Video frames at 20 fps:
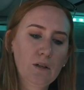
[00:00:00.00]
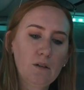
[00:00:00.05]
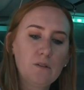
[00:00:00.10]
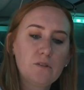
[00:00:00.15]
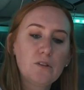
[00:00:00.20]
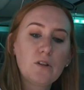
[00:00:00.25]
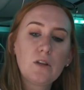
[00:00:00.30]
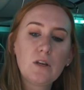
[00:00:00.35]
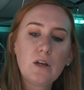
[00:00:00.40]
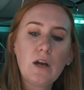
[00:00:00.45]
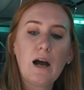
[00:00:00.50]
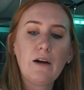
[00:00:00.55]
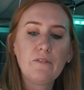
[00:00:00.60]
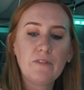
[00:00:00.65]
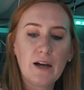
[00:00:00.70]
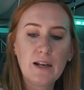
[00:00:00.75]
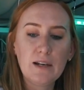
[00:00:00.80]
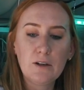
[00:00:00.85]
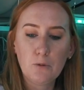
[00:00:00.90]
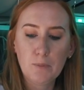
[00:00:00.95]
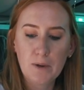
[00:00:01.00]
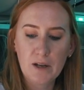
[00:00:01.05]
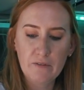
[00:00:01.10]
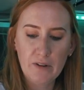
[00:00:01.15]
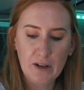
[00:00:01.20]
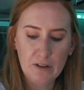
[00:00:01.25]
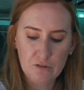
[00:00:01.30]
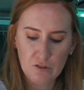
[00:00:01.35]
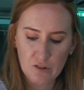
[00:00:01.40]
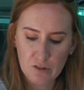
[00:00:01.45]
so that you have that little bit of
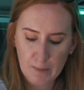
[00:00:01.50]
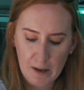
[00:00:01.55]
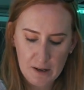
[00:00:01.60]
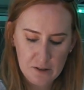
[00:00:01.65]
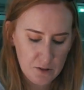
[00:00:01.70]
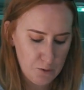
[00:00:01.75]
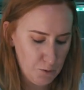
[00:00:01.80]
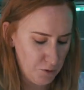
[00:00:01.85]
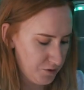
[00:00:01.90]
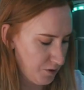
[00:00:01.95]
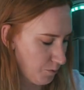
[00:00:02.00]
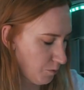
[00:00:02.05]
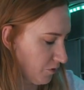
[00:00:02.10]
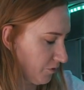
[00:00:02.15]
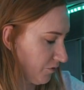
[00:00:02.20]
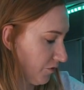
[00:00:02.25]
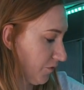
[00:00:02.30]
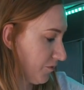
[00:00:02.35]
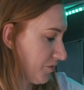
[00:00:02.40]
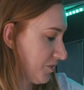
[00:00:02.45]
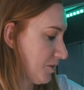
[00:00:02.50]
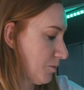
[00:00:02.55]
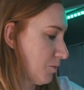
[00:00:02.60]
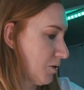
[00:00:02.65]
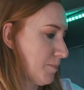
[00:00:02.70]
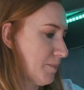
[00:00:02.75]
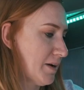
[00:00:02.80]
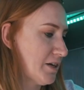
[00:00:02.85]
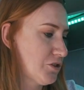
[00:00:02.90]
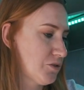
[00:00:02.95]
extra space. You also obviously
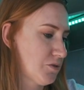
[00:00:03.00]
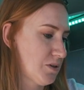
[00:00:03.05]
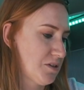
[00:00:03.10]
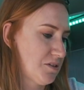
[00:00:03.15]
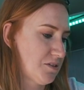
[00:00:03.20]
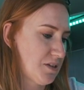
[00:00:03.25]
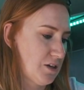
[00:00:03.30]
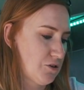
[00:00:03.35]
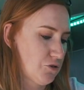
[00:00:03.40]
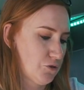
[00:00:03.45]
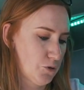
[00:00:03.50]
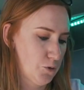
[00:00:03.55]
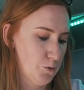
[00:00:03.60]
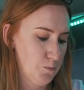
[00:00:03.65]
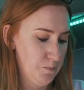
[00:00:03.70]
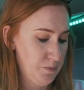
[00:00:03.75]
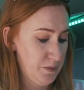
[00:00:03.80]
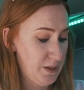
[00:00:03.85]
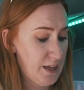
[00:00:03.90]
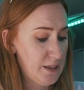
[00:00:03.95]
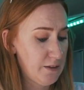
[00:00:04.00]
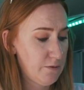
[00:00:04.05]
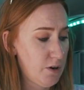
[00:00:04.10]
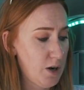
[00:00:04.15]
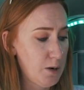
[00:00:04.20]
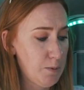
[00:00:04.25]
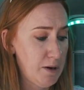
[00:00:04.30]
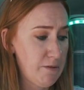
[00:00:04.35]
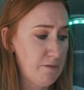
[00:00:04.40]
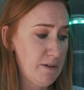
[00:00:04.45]
want to make sure it's central and the
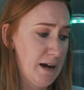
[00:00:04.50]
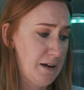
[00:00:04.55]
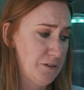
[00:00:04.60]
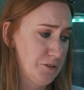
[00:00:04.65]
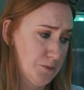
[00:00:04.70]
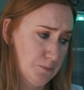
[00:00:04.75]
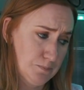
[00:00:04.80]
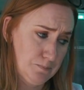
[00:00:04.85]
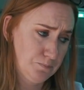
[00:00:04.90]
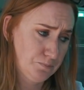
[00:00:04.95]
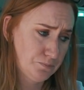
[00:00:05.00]
right way round.